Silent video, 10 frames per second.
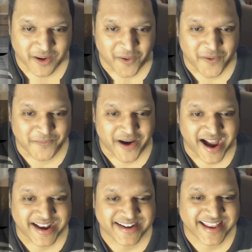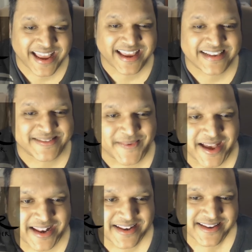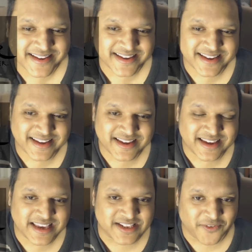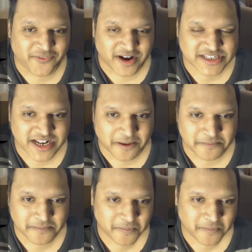Oh my days, man. You're getting up? He's gonna fuck shit up.